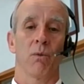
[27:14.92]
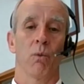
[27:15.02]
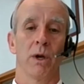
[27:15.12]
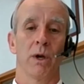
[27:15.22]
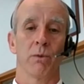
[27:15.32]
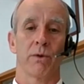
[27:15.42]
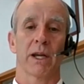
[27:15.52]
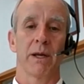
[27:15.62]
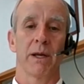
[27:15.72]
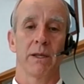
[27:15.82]
we would
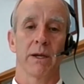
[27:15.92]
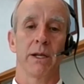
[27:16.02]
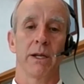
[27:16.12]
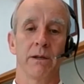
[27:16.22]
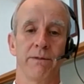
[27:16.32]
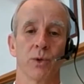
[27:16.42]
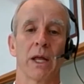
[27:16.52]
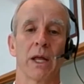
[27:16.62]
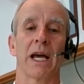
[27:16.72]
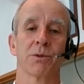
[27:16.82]
recommend that an
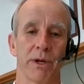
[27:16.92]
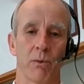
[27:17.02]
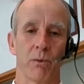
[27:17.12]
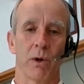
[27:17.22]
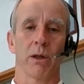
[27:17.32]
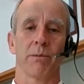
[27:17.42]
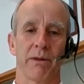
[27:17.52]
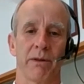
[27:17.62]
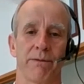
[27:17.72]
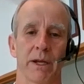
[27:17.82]
individual has been well and
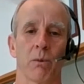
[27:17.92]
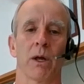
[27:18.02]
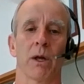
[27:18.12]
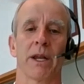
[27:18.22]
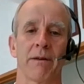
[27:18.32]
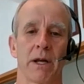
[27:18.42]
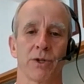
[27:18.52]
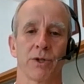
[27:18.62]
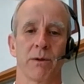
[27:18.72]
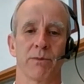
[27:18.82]
been feeling well and have
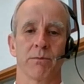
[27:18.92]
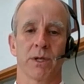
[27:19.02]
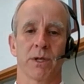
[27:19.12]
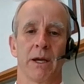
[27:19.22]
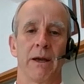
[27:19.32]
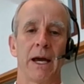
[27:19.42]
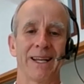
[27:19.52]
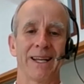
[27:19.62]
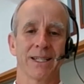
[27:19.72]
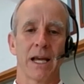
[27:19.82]
no symptoms
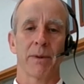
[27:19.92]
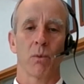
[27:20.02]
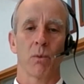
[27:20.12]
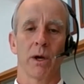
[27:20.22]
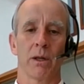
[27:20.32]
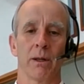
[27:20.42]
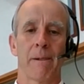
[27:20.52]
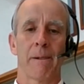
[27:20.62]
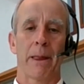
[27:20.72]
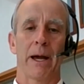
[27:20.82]
and examine well
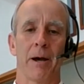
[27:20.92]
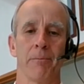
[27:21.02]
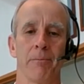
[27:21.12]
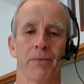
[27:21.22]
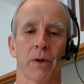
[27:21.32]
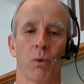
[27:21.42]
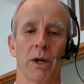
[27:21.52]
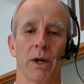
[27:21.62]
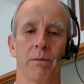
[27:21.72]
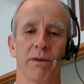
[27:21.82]

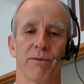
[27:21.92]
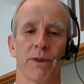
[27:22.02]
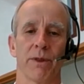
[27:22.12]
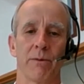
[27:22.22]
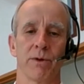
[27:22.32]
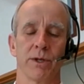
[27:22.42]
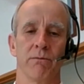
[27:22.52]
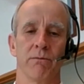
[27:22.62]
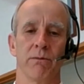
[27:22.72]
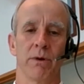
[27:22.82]
before they
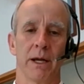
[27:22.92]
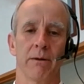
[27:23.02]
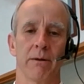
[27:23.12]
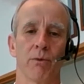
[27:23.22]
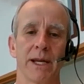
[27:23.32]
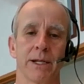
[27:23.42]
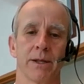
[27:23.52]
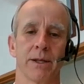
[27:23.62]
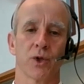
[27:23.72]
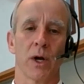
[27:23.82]

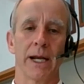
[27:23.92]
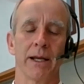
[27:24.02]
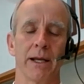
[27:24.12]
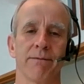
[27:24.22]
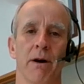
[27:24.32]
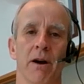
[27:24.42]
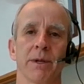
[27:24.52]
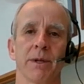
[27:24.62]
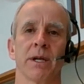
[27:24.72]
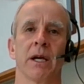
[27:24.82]
re-enter the training
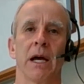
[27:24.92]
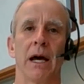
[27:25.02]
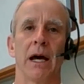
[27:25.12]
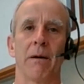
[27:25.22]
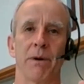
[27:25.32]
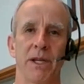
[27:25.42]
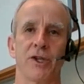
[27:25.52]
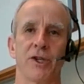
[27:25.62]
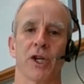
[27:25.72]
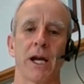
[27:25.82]
environment. But the
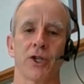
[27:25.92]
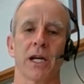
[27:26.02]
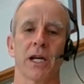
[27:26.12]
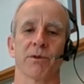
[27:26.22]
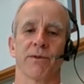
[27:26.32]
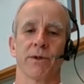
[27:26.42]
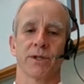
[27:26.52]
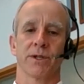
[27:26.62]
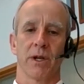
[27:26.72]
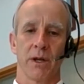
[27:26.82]
education comes
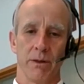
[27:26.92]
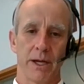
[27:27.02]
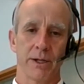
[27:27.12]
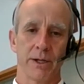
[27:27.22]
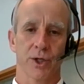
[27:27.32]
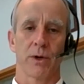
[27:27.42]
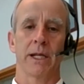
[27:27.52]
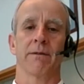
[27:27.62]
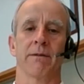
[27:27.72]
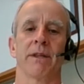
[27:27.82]
first, then the
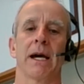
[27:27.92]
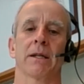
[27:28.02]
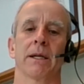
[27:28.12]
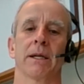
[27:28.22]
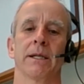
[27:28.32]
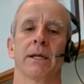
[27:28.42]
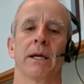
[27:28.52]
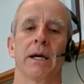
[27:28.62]
screening of the athlete,